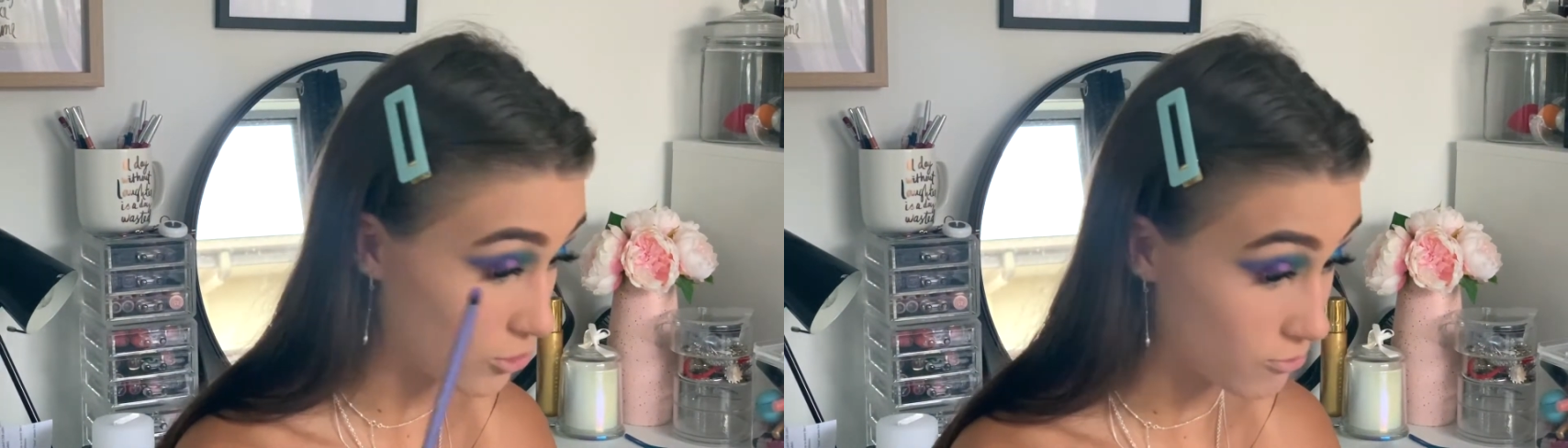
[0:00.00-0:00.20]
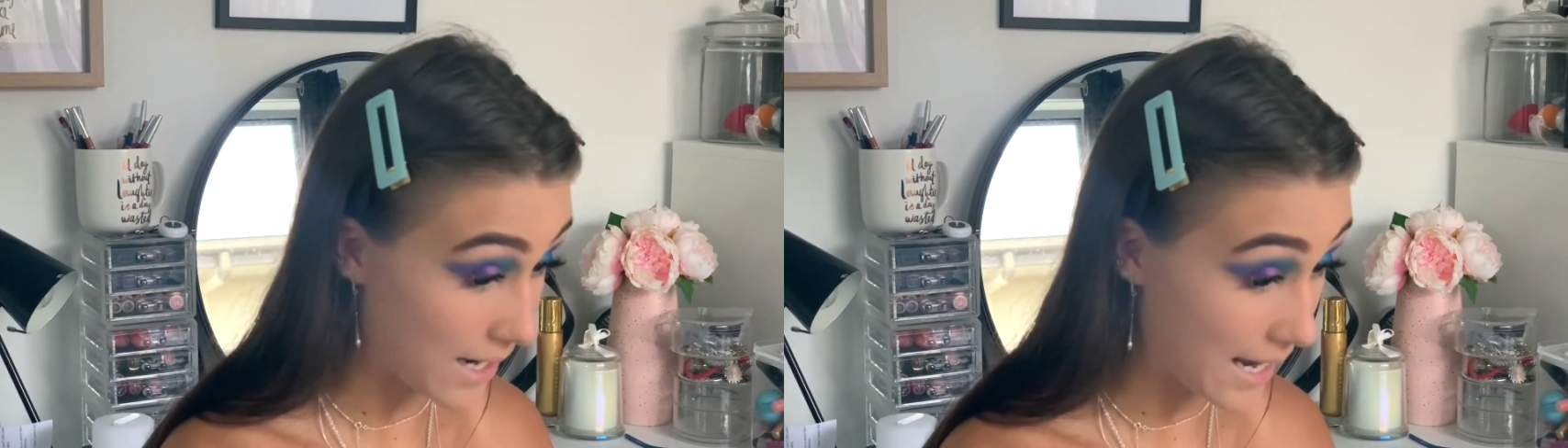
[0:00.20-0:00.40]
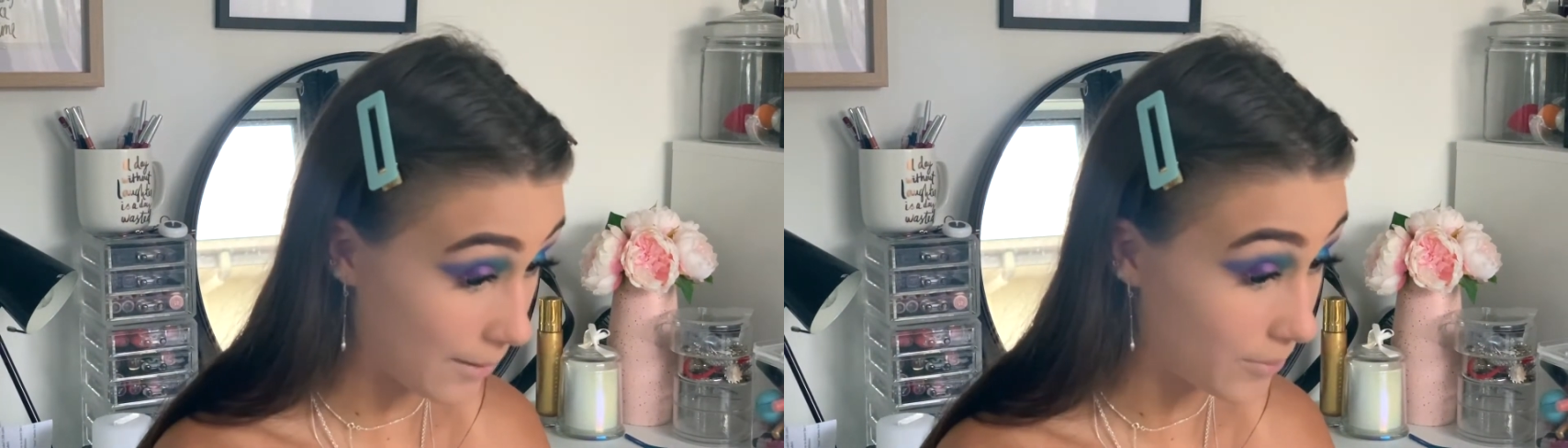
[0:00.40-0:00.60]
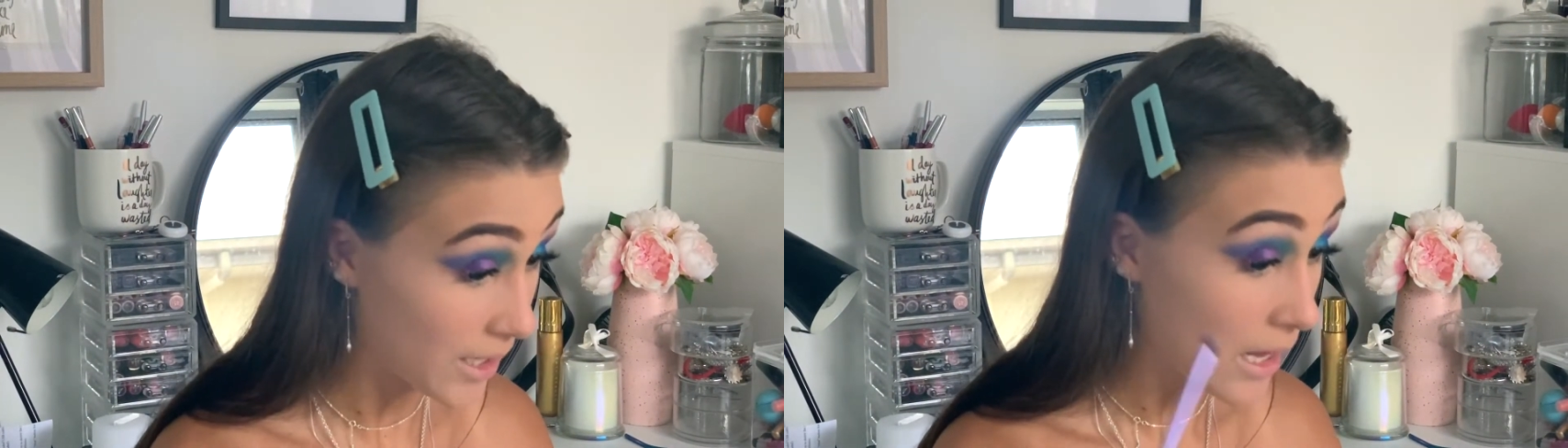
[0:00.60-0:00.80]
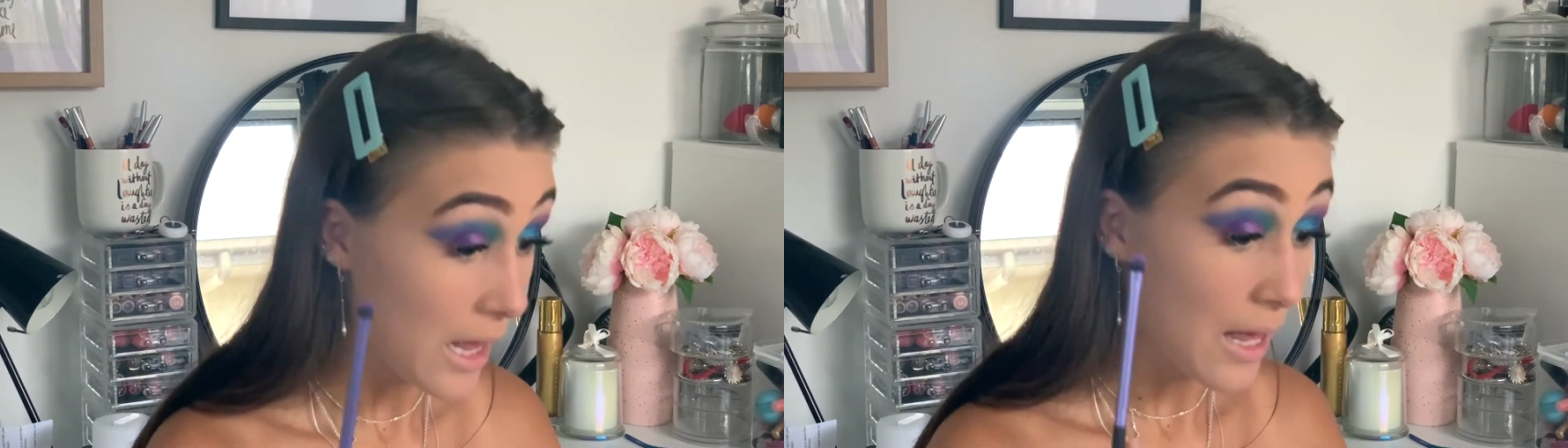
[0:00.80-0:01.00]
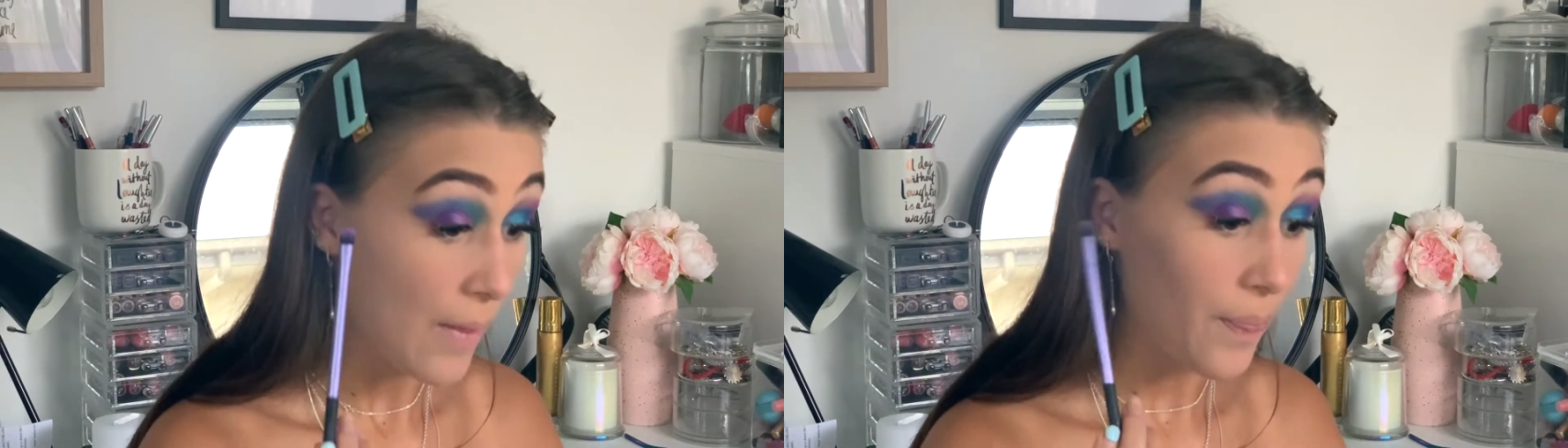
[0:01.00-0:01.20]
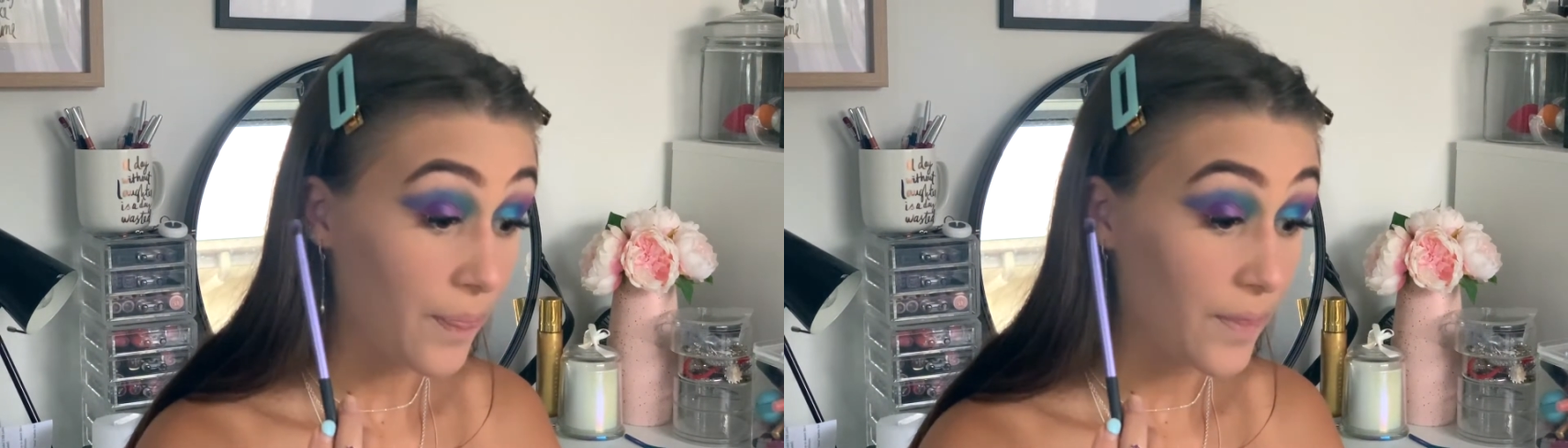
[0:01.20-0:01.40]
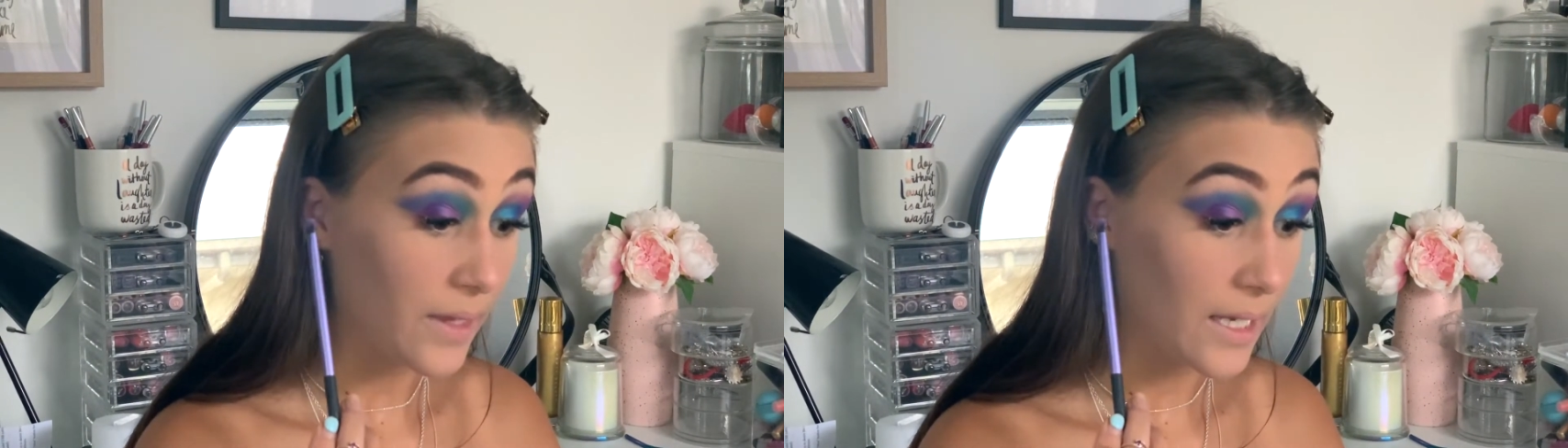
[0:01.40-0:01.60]
grab
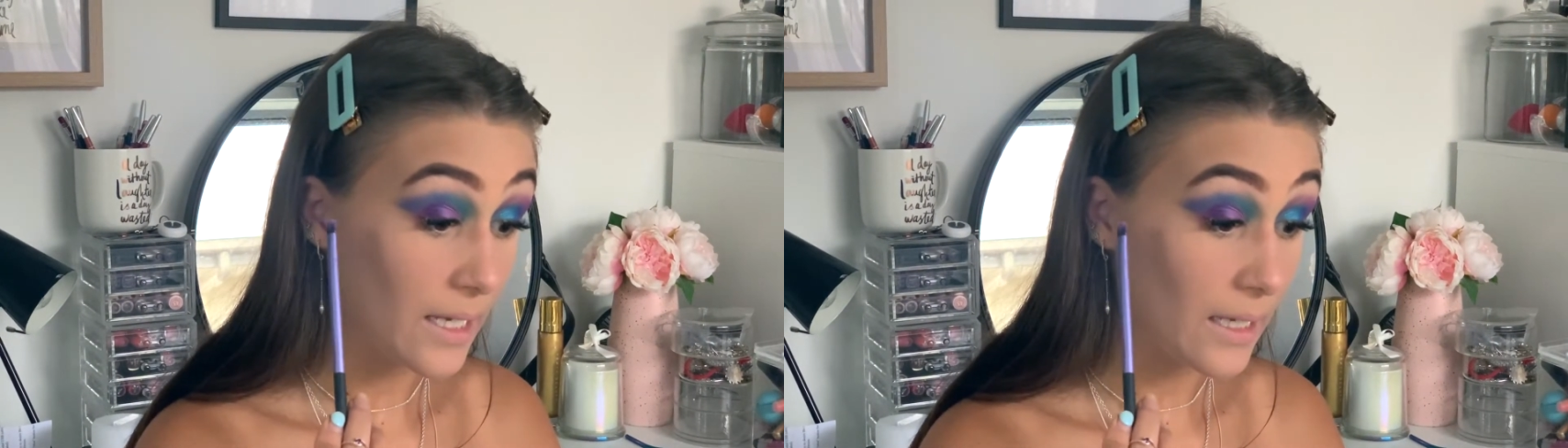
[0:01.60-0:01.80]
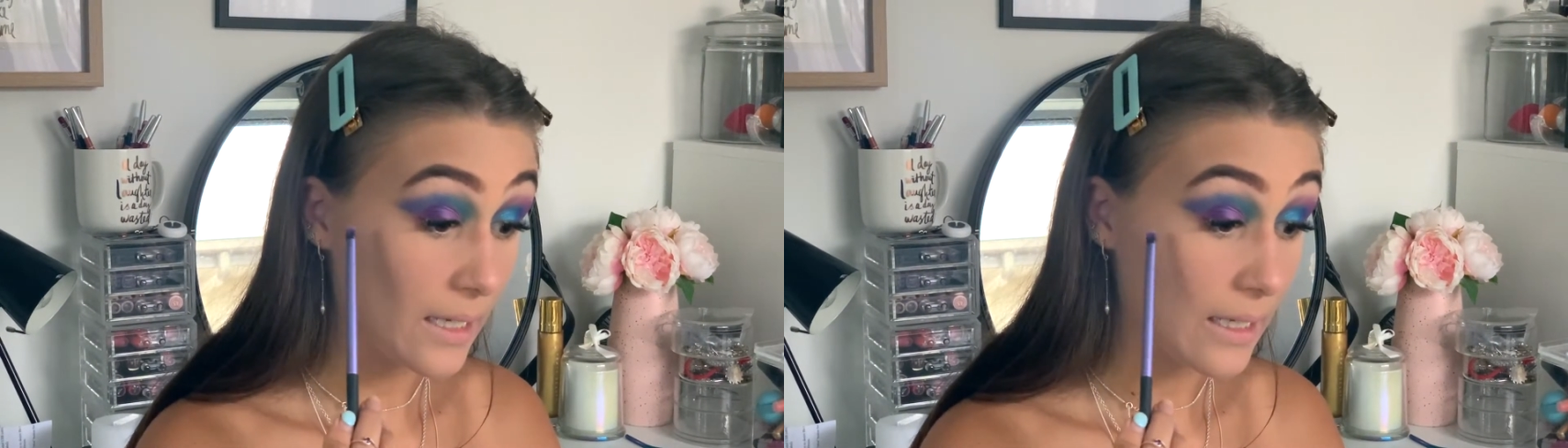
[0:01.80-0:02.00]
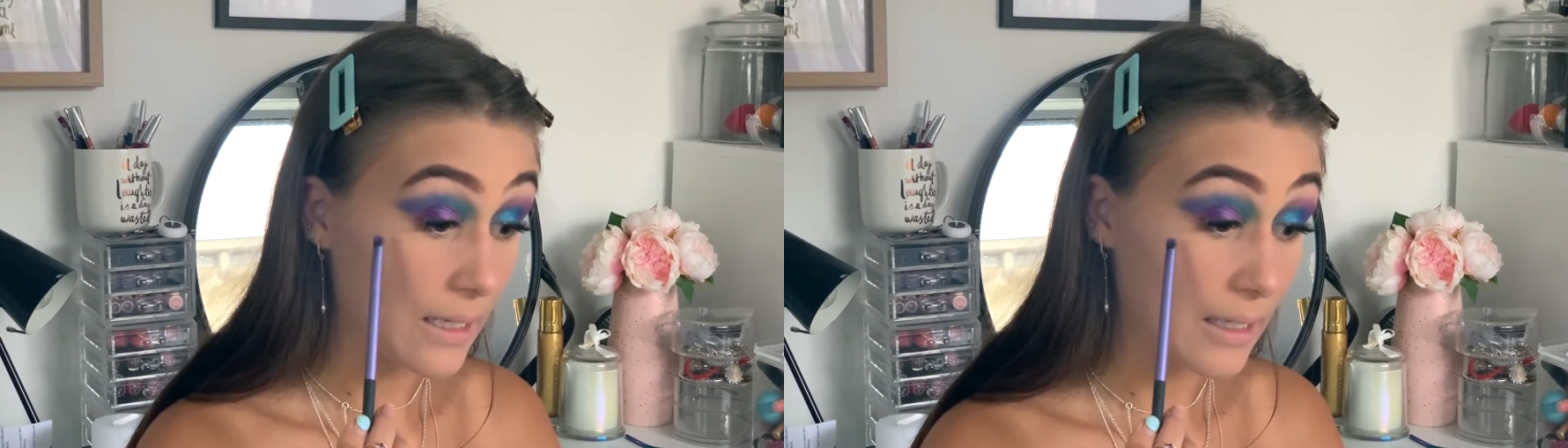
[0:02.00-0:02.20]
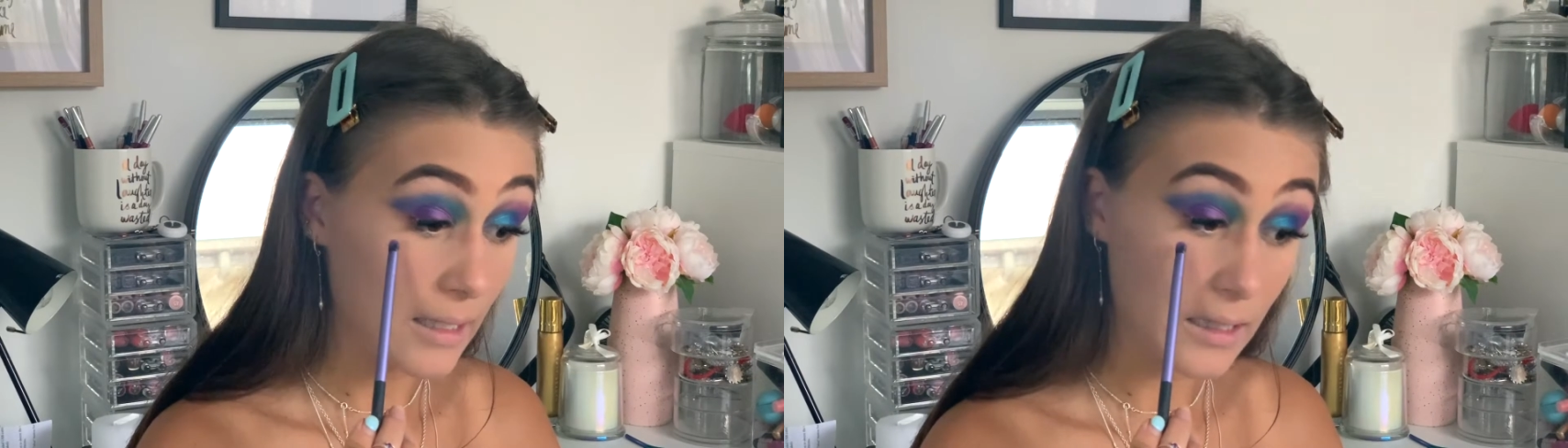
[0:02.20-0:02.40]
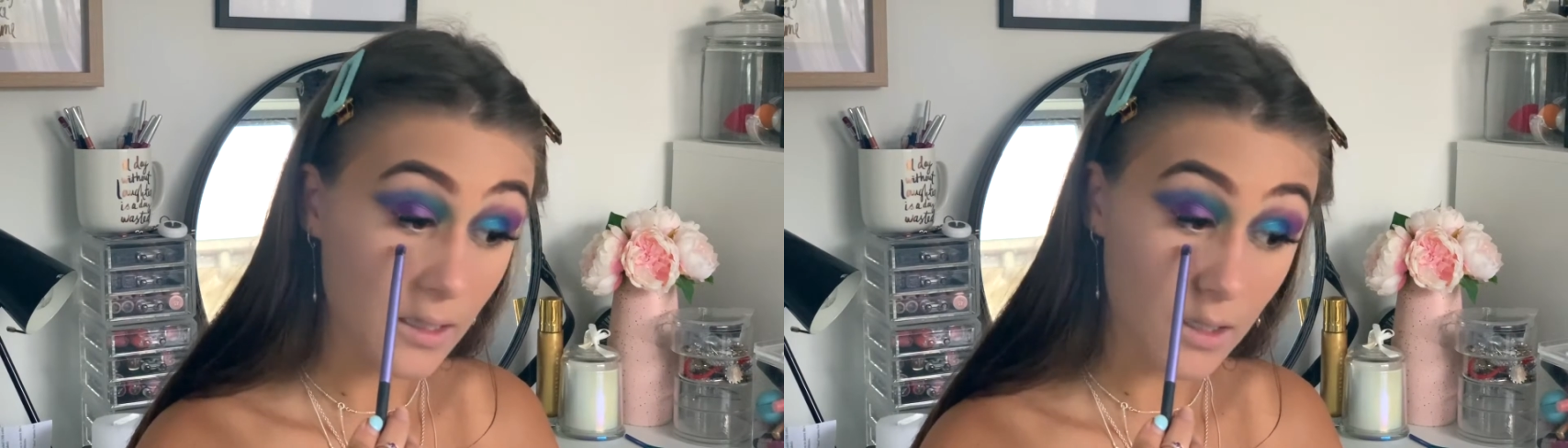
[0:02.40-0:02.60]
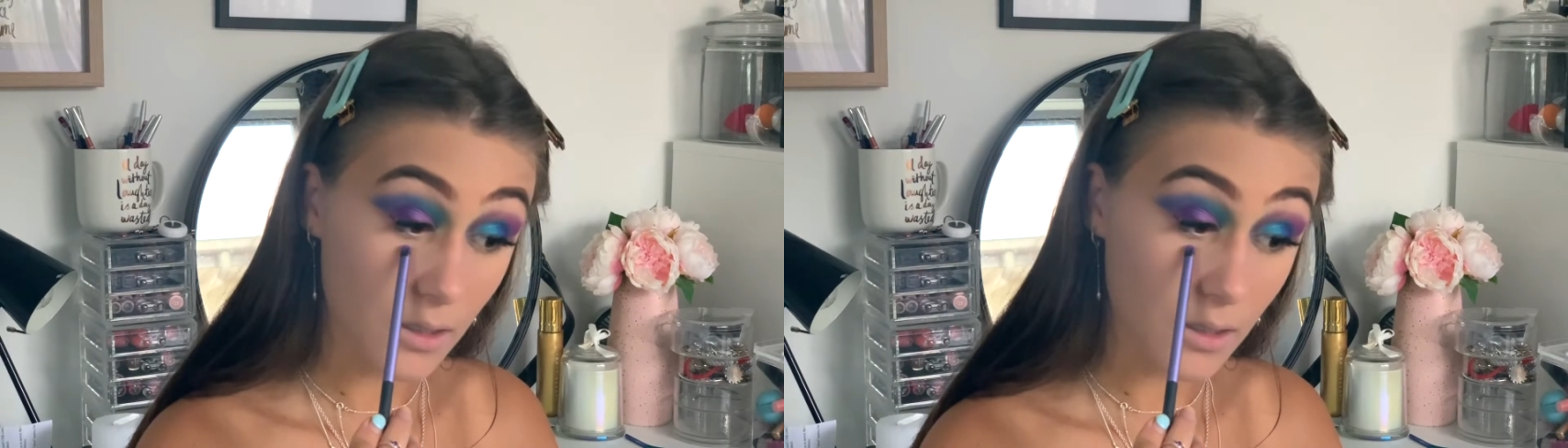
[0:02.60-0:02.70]
the